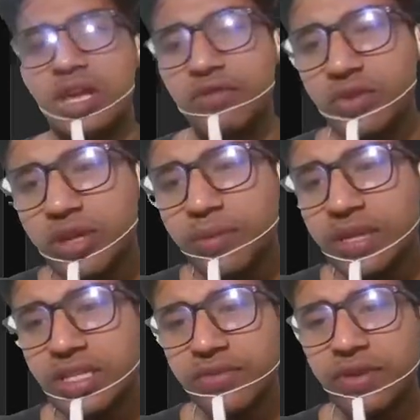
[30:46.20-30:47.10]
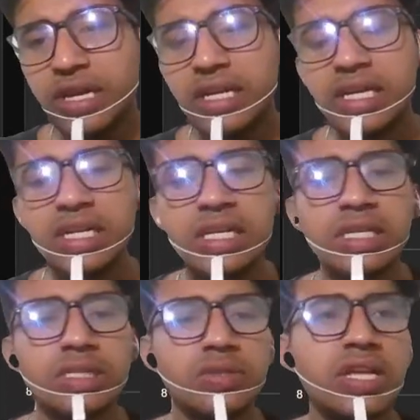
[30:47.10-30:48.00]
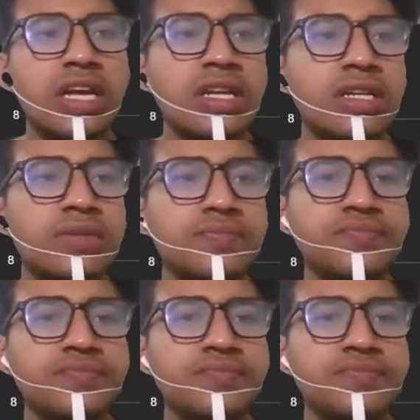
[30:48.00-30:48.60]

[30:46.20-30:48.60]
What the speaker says: If you know the basic front end, so then